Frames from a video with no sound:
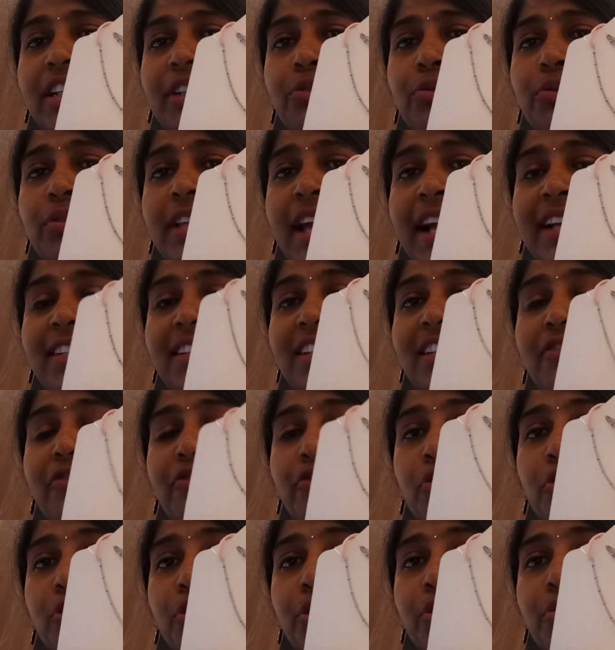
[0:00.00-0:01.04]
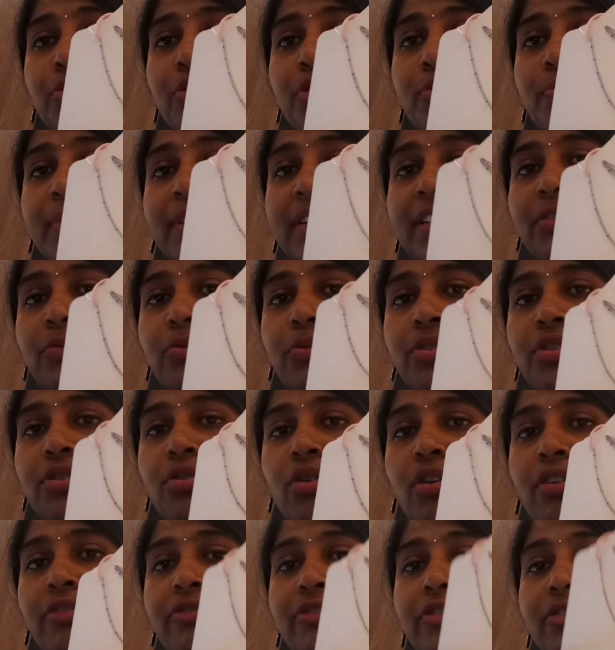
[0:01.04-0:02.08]
It was actually €4, but it was an
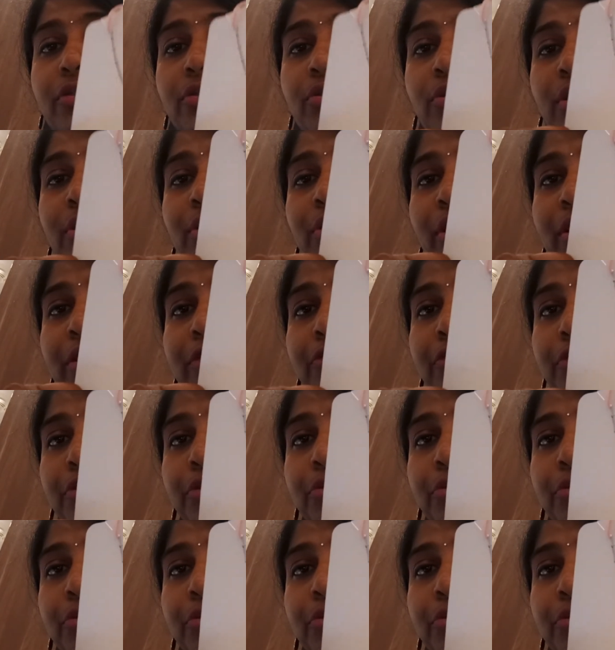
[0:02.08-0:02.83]
offer, so I got it for